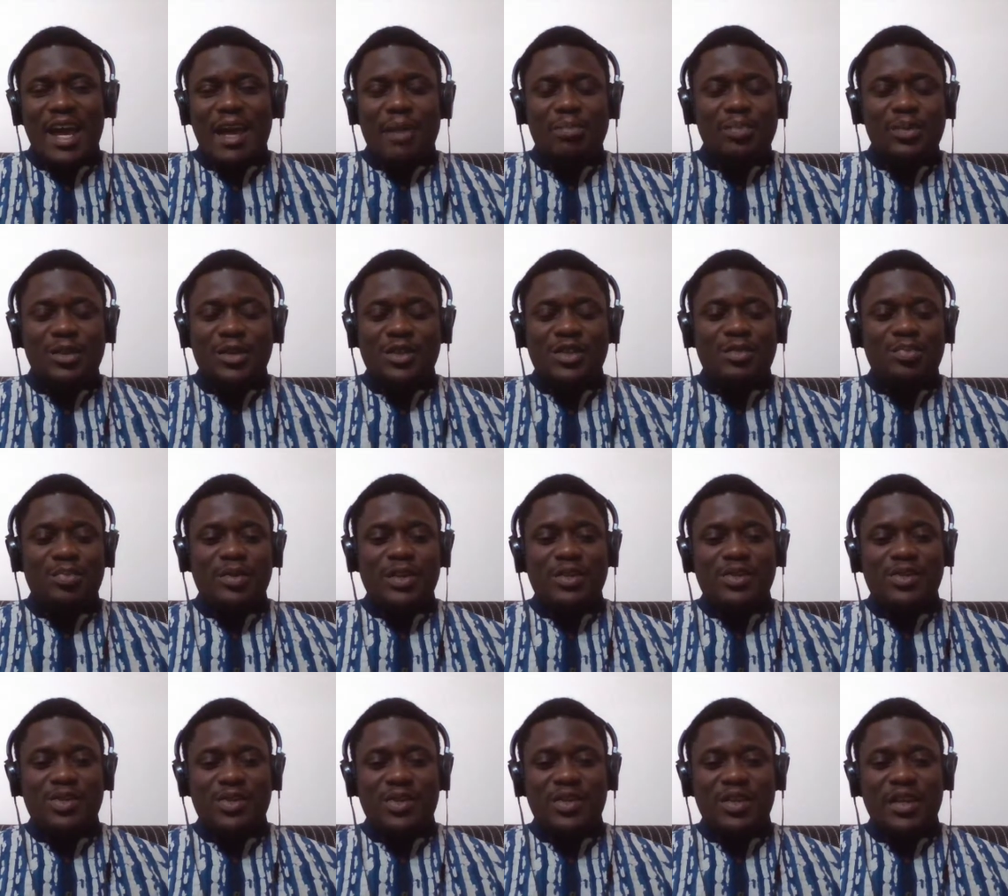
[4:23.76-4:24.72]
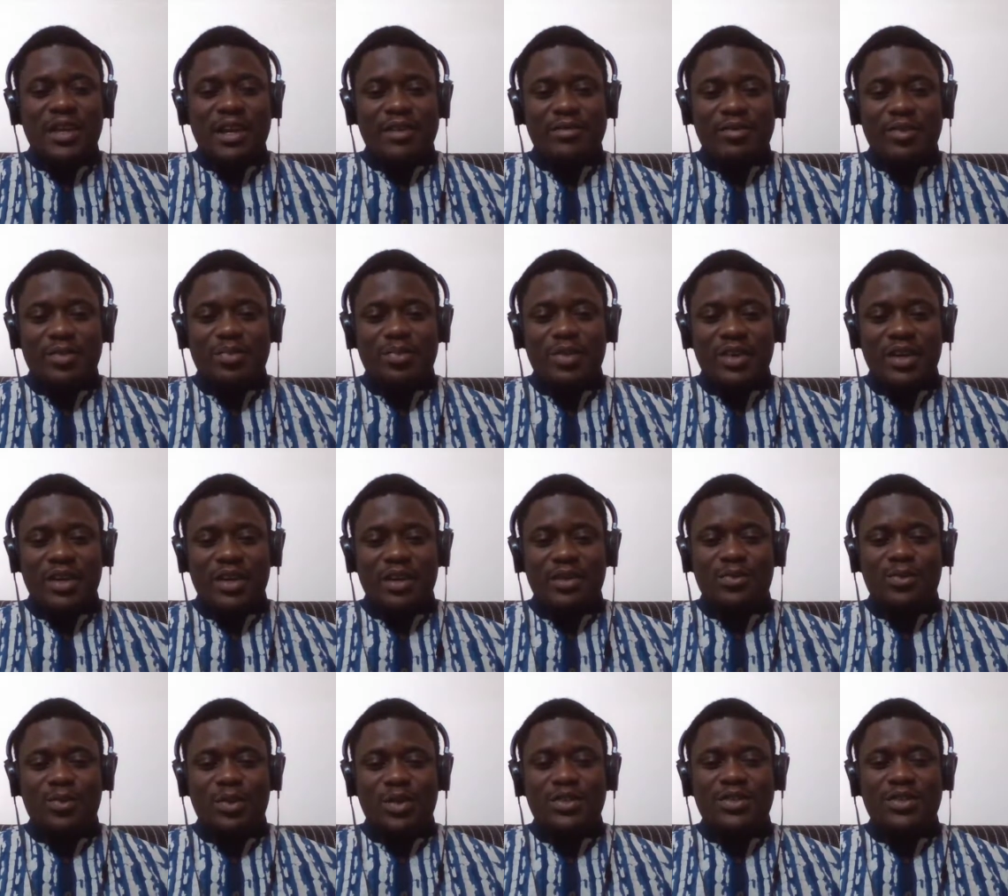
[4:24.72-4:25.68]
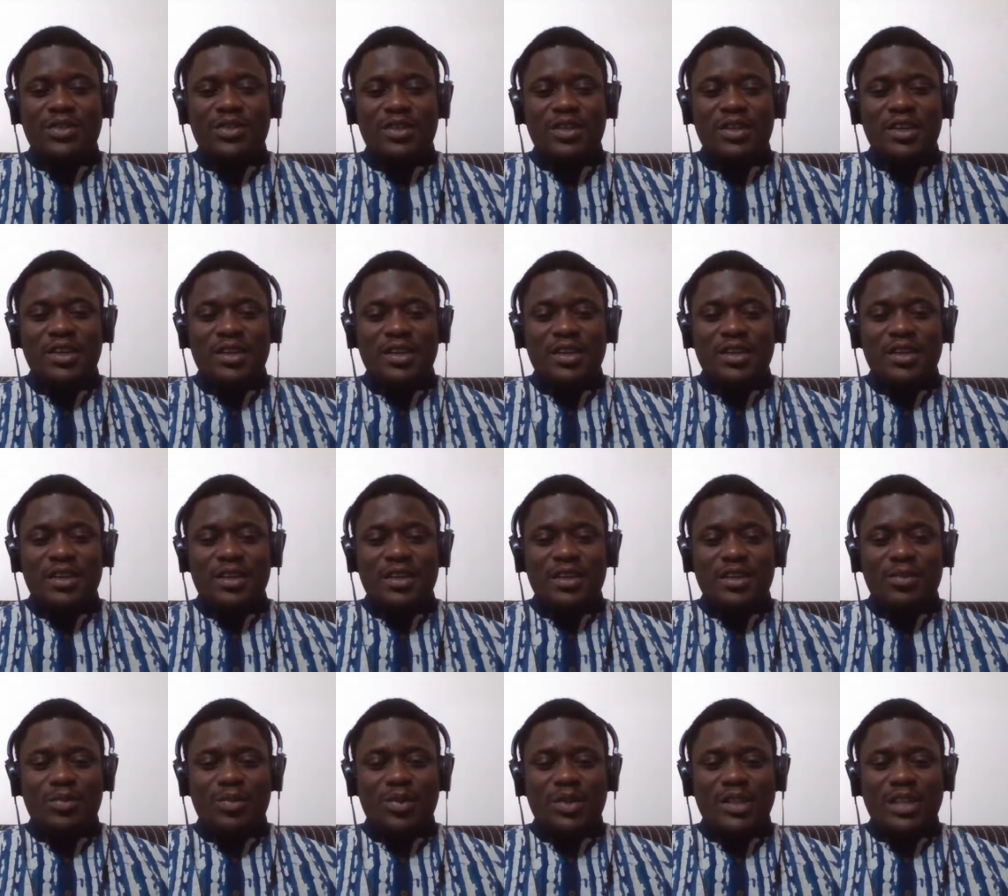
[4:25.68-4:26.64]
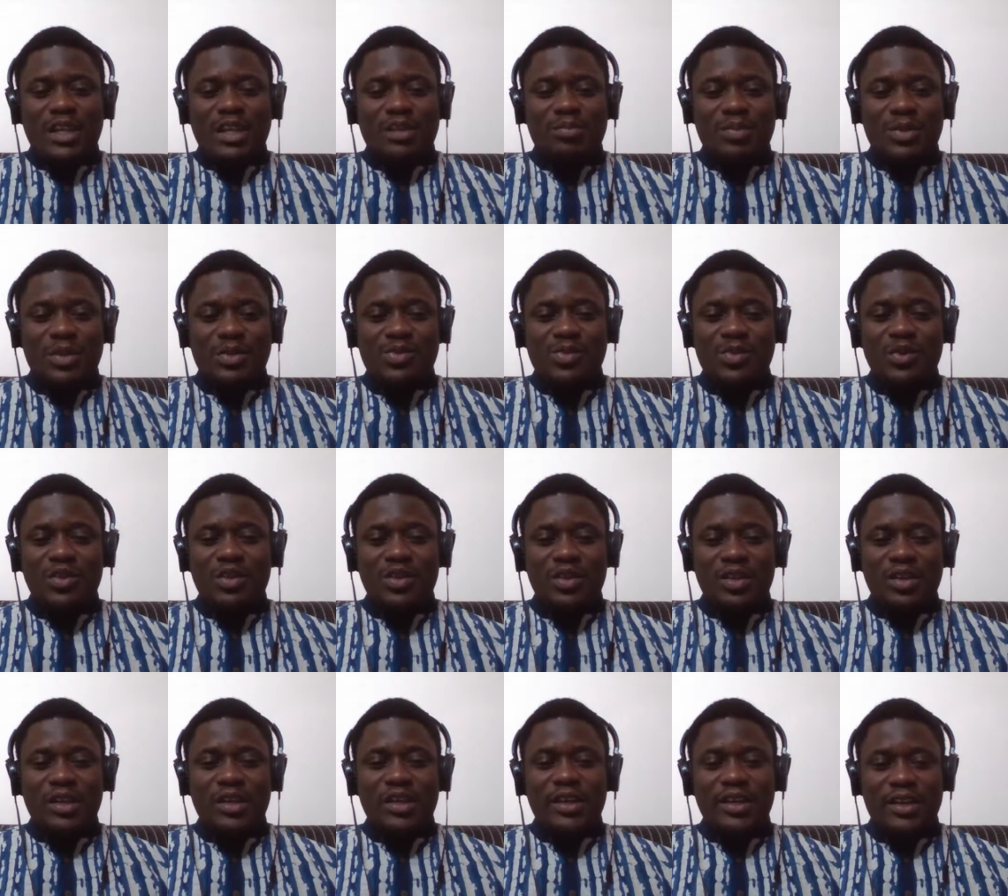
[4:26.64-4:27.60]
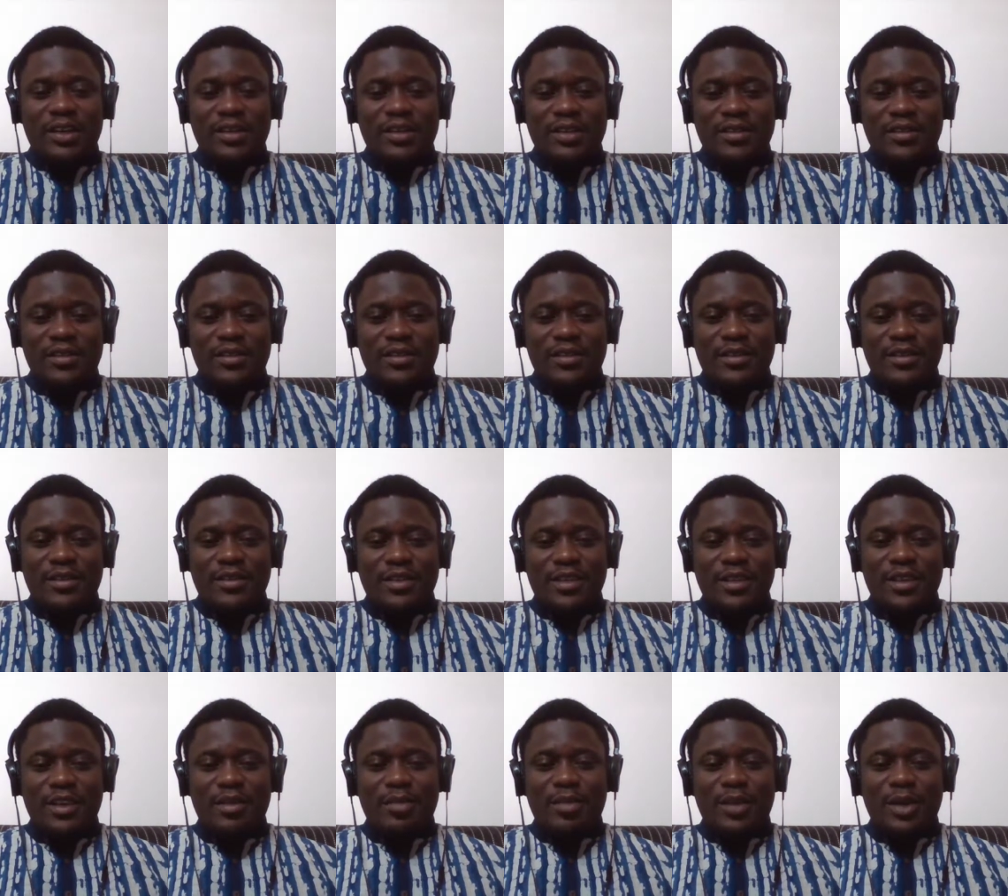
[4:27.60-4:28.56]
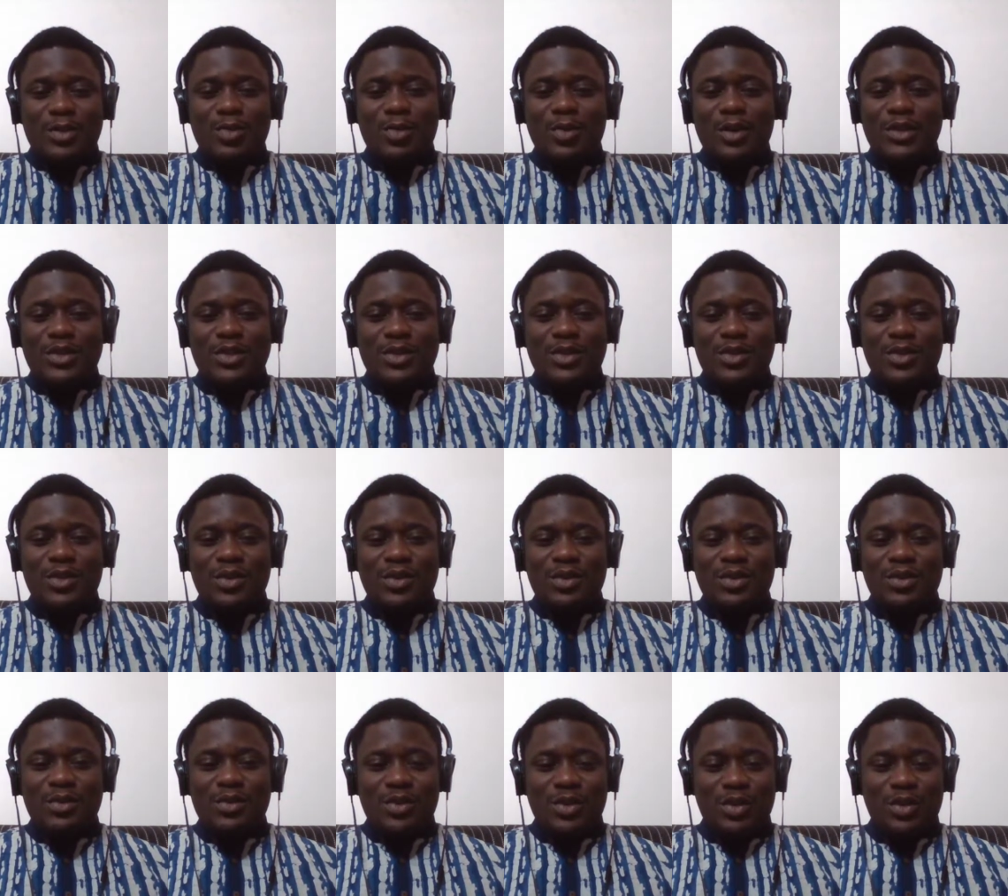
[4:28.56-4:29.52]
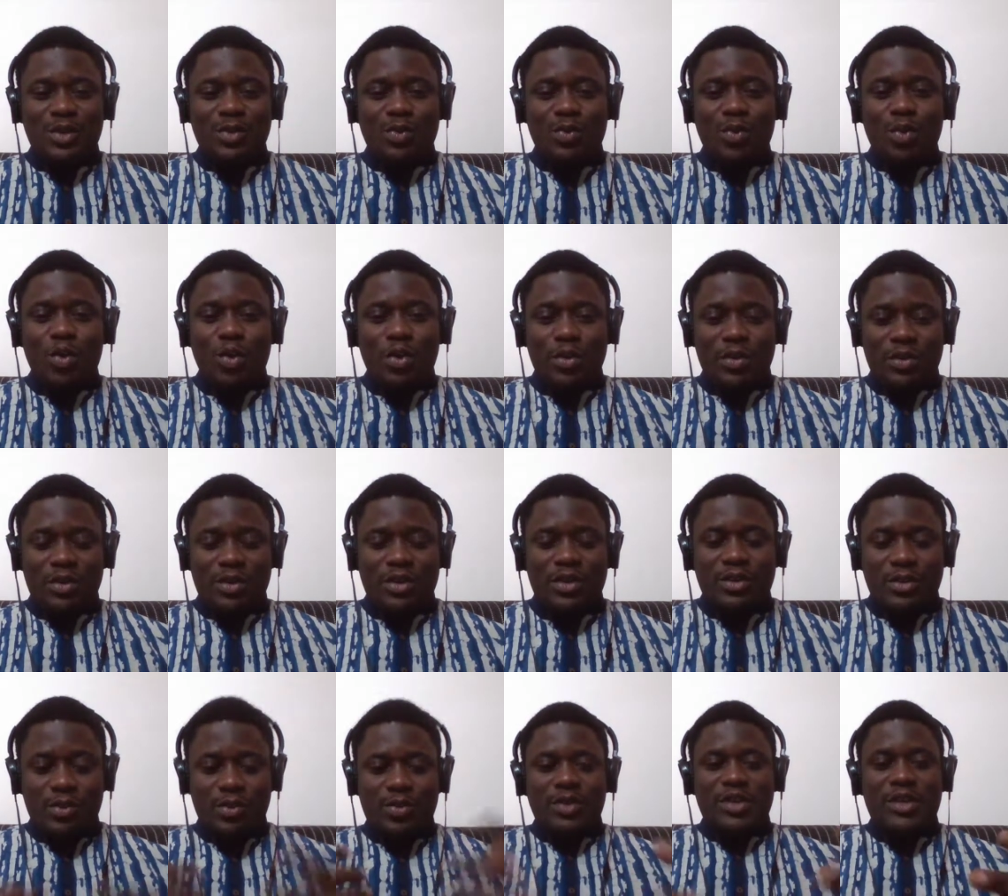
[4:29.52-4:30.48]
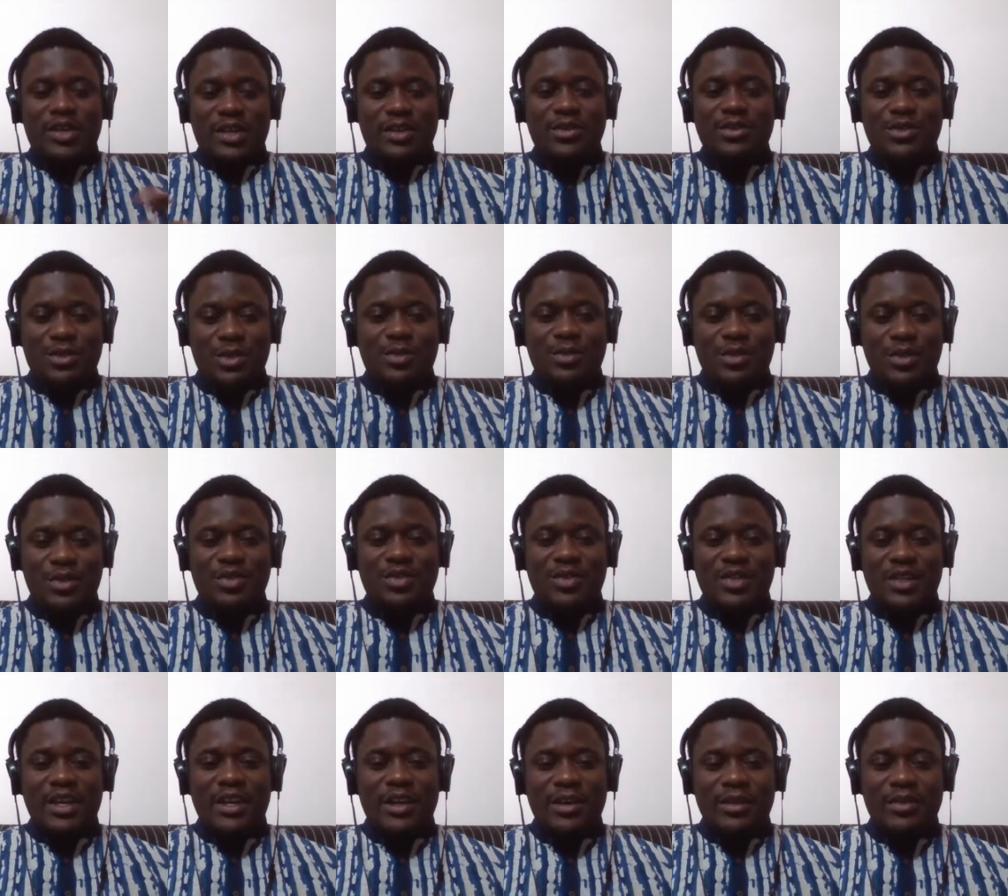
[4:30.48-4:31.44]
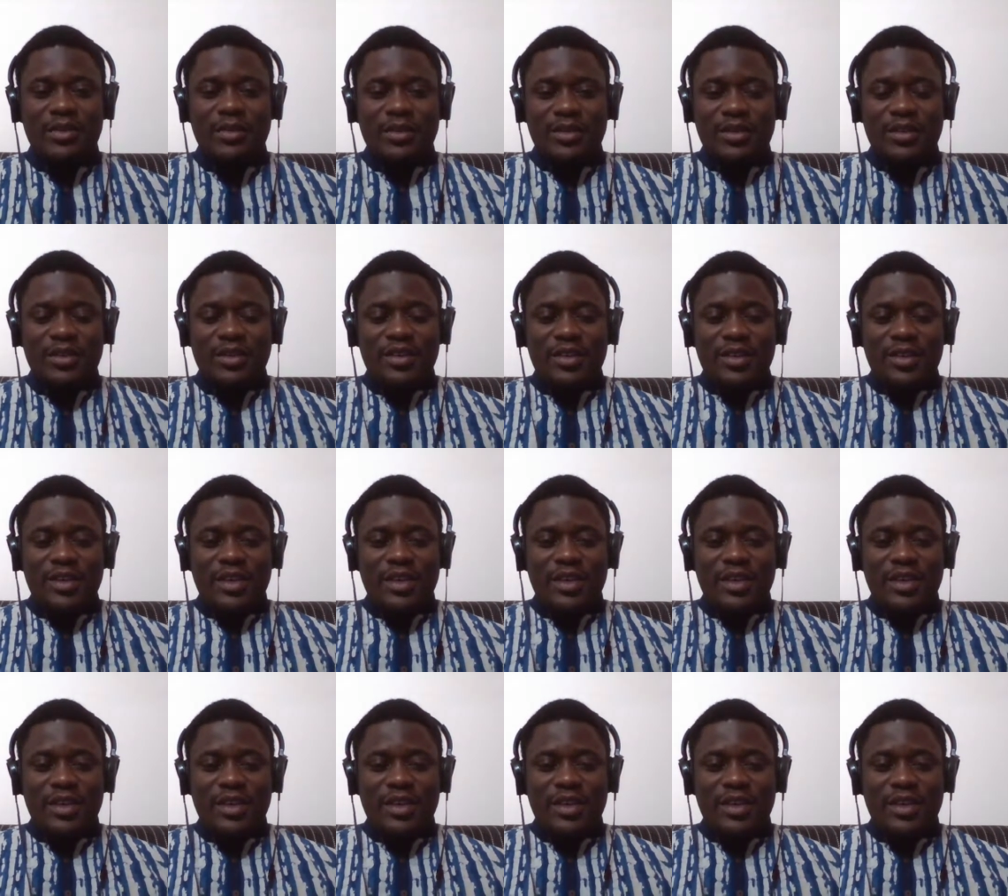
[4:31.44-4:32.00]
the happiest place you could ever be in what what that place would look like think about what you you're, walk, you're working towards now